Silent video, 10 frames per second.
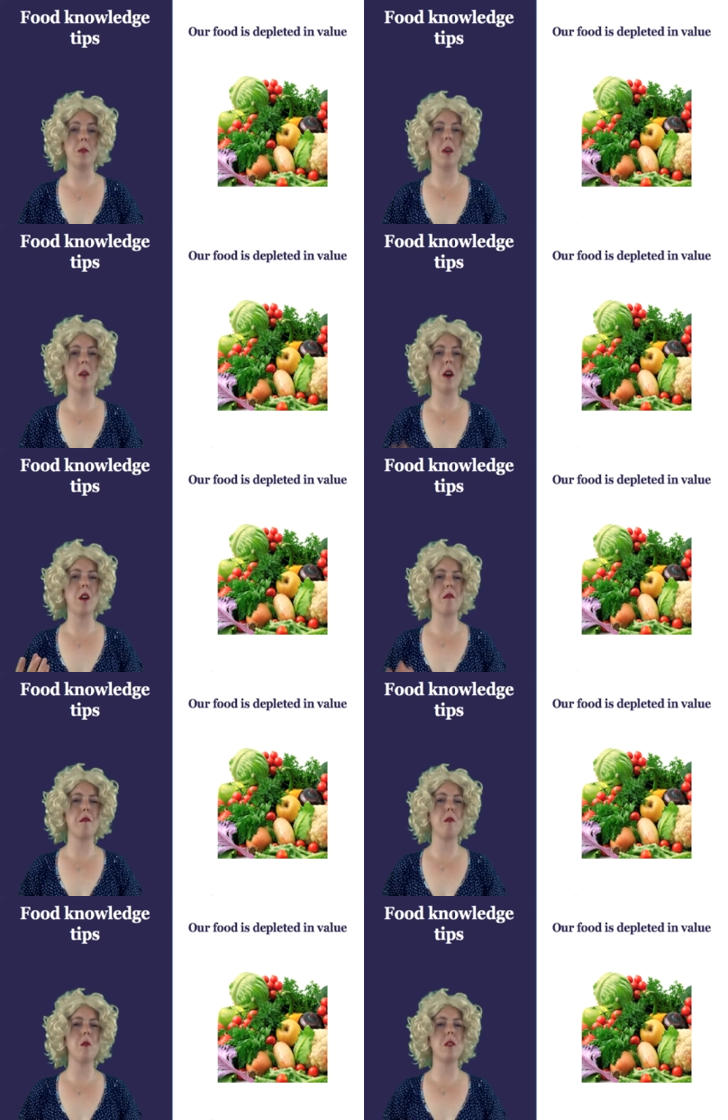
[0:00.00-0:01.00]
Well, our
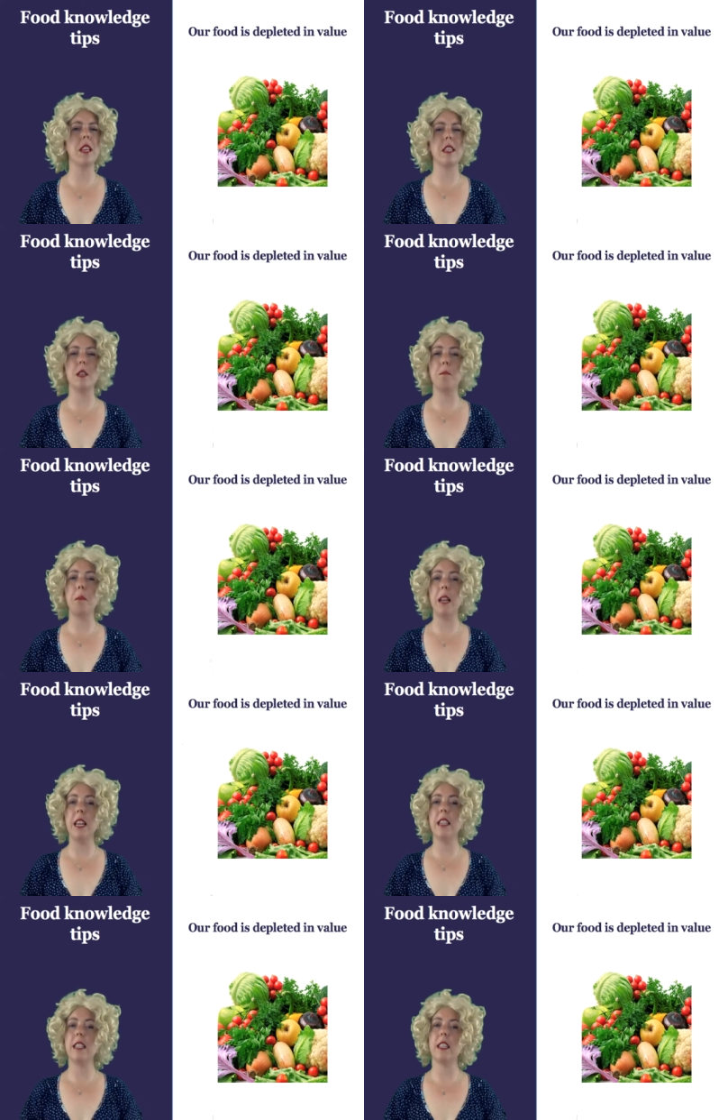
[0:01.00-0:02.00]
food has
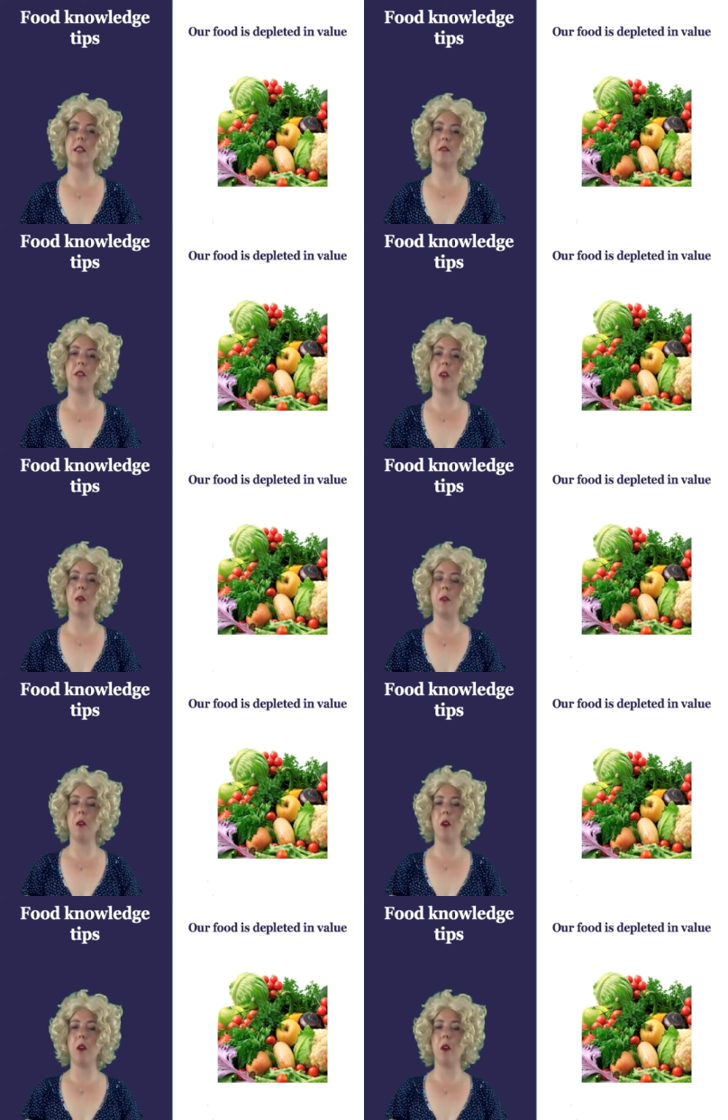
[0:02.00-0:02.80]
depleted in value